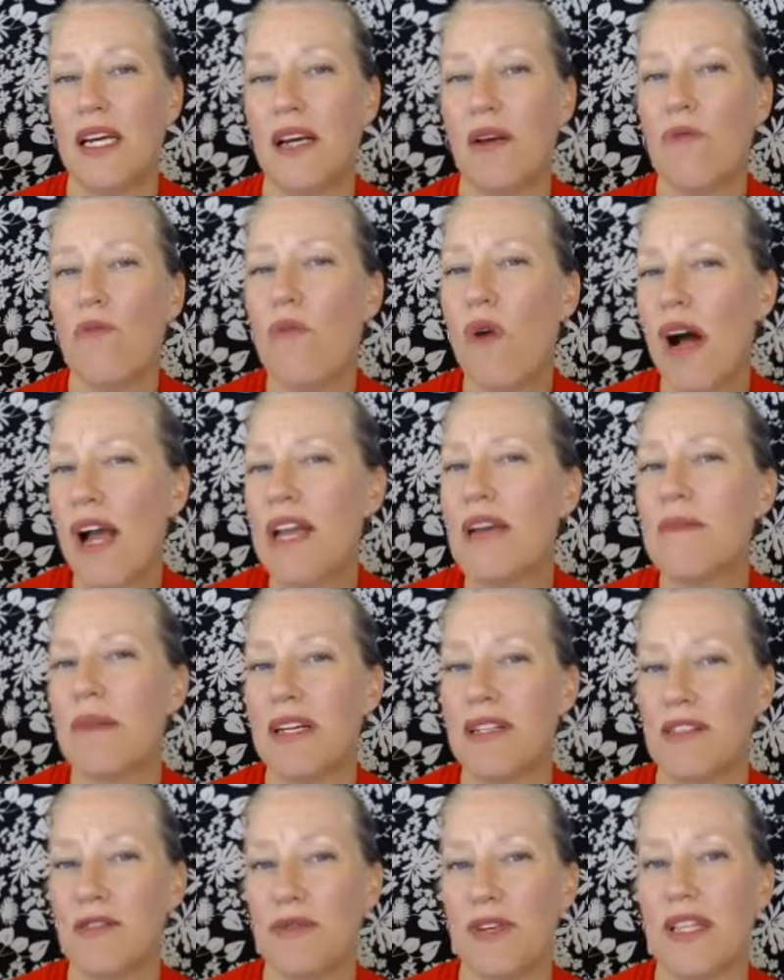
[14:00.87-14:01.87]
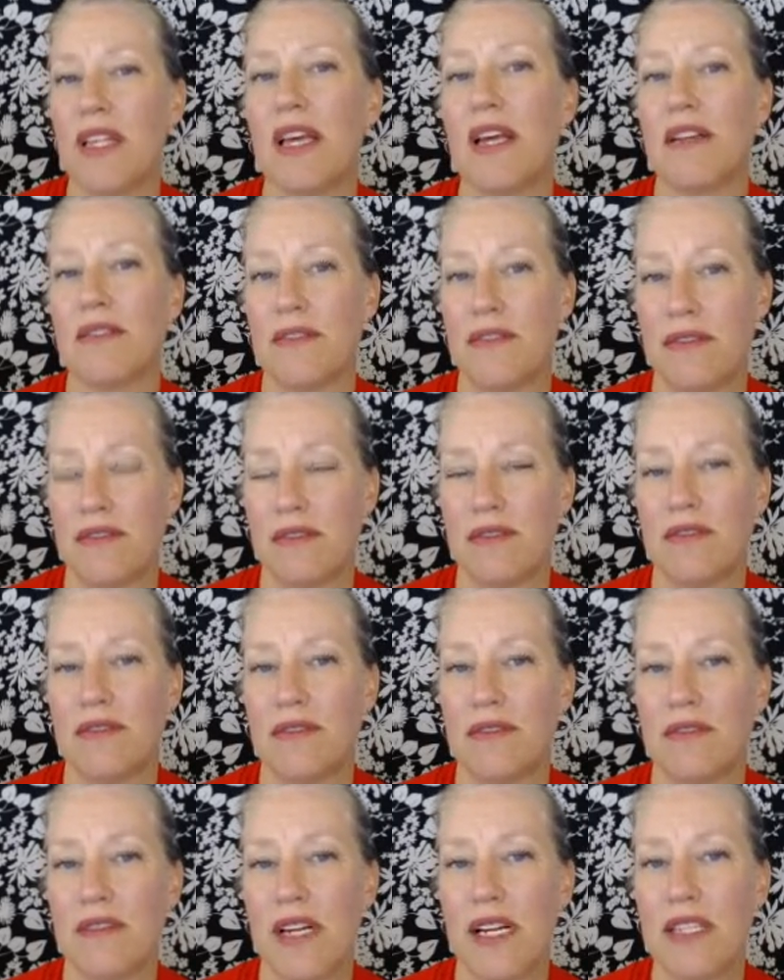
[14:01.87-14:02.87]
Why am I doing that?
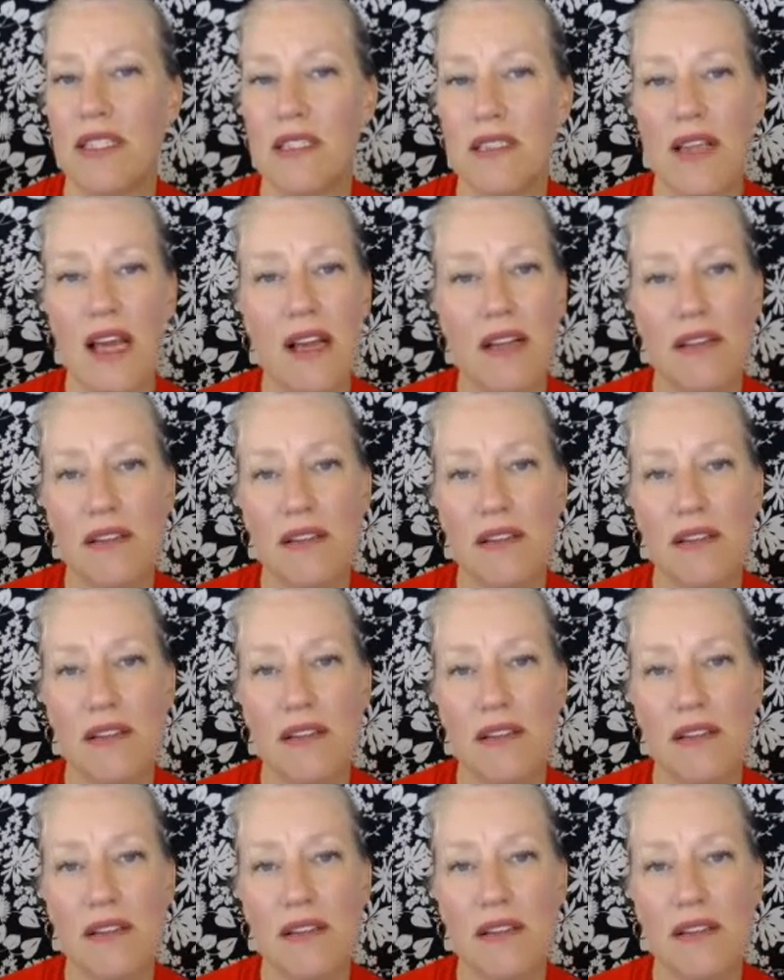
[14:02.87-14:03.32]
It's not